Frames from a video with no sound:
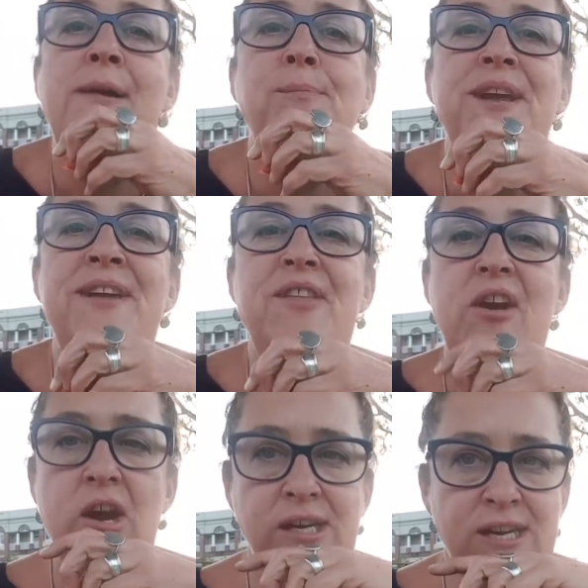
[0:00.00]
Being
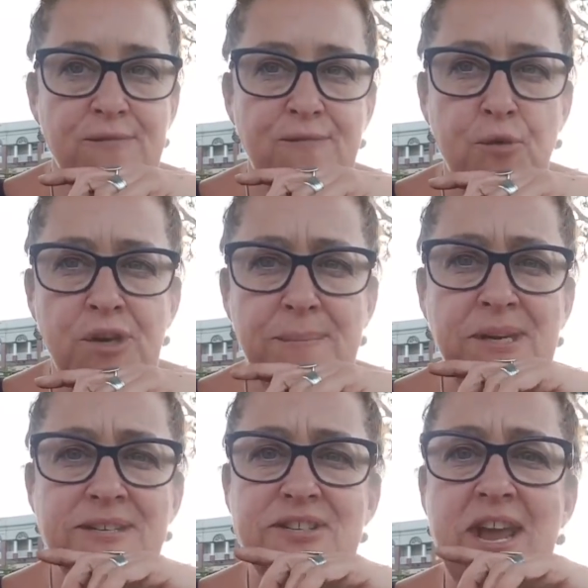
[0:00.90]
there, I live 40
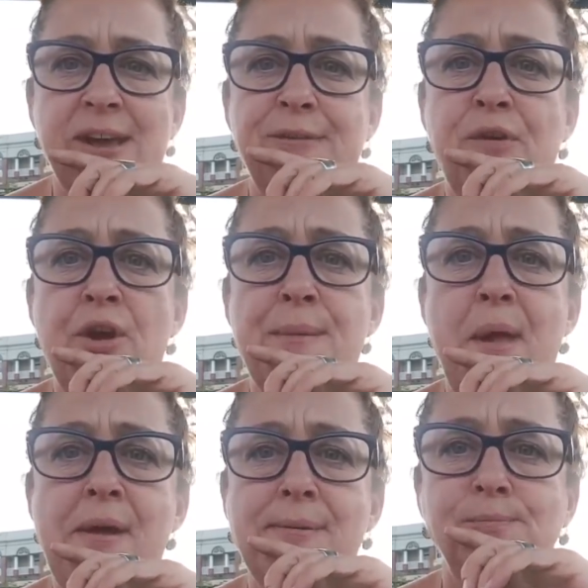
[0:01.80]
minutes out of
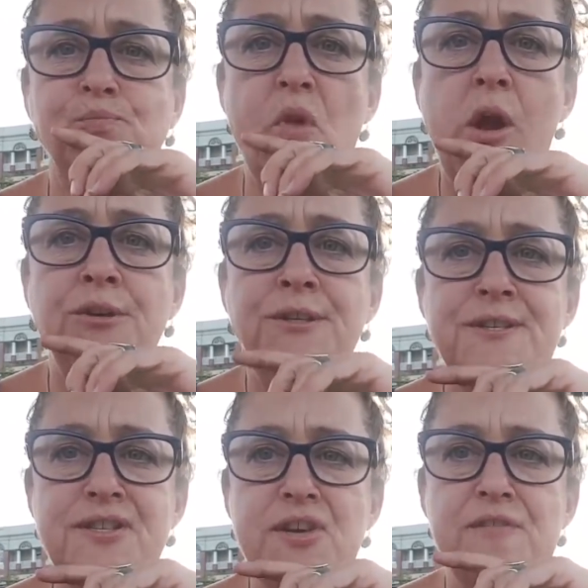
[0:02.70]
Hobart on a
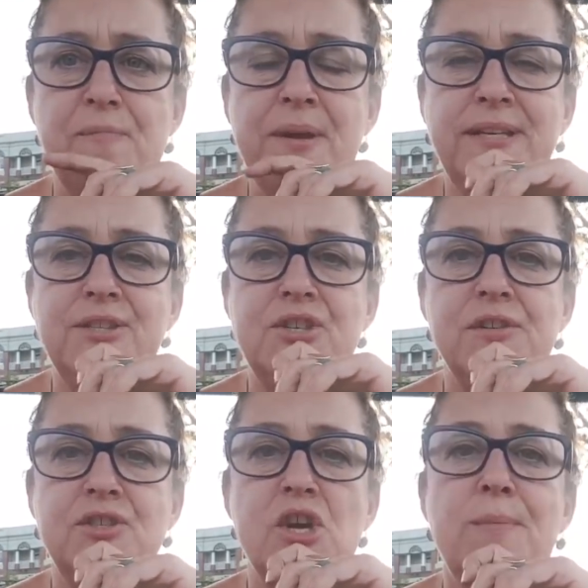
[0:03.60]
surf beach at
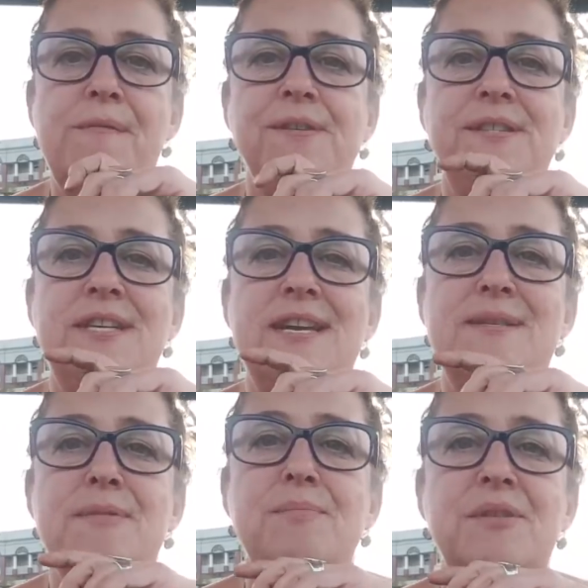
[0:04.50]
the top of the
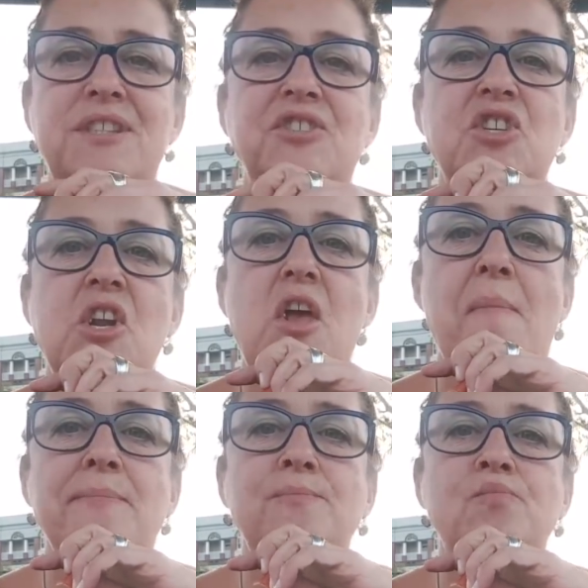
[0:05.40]
Tasman Peninsula.